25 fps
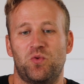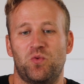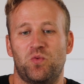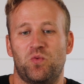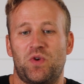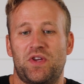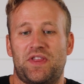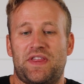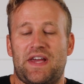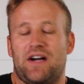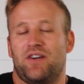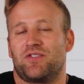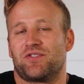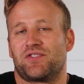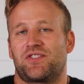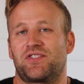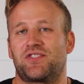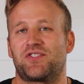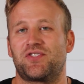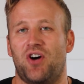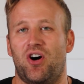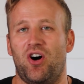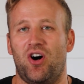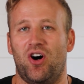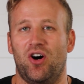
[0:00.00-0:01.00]
Without
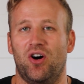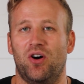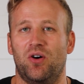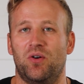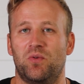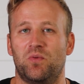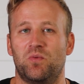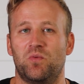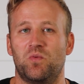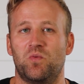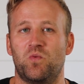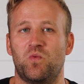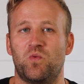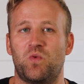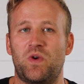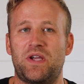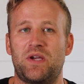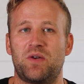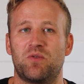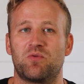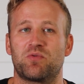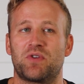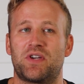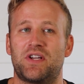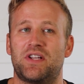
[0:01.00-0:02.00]
Saul,
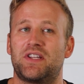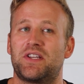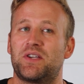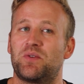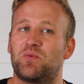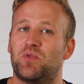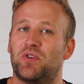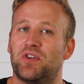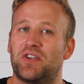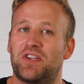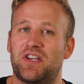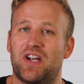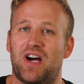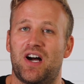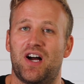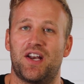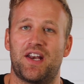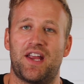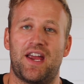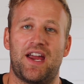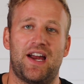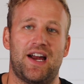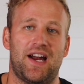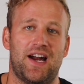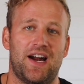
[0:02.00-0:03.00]
we really would
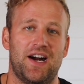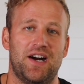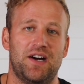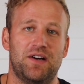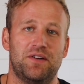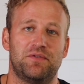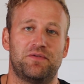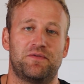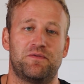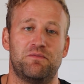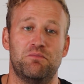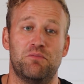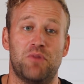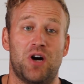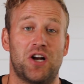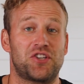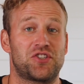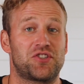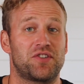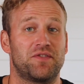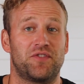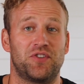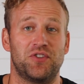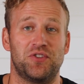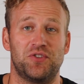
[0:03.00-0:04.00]
not have
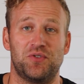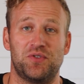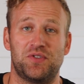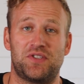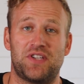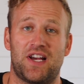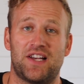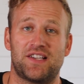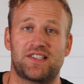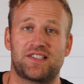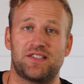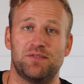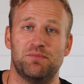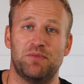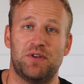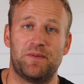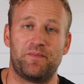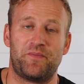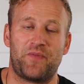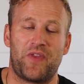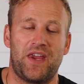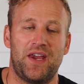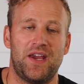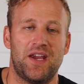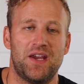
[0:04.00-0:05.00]
much of the New
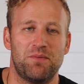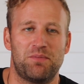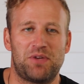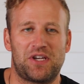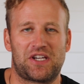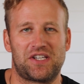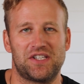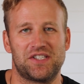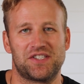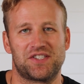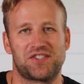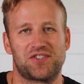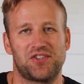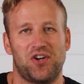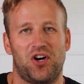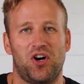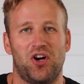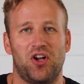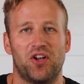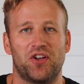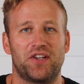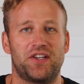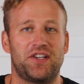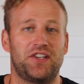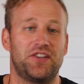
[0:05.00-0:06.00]
Testament, because
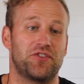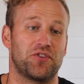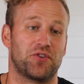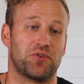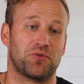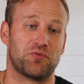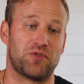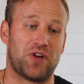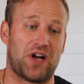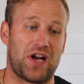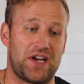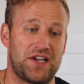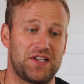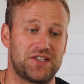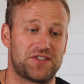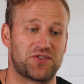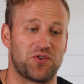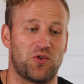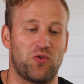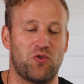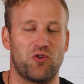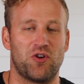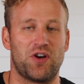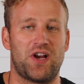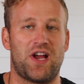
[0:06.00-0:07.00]
Saul either
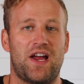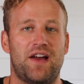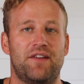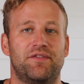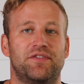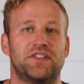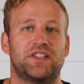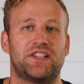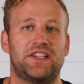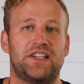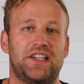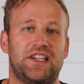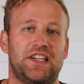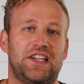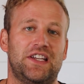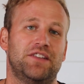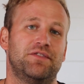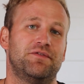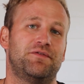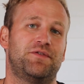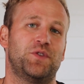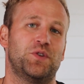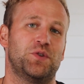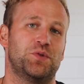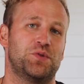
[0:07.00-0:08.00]
writes or heavily
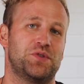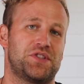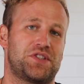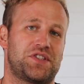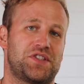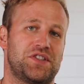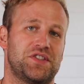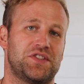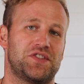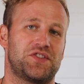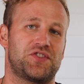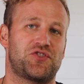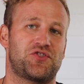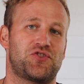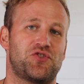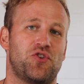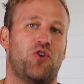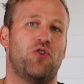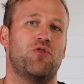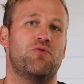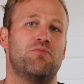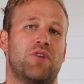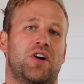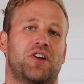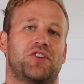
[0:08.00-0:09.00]
influences
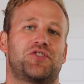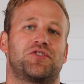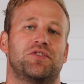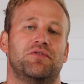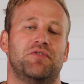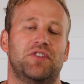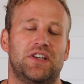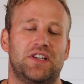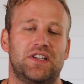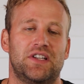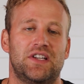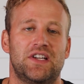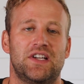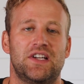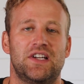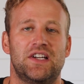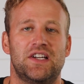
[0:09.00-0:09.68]
so much of it.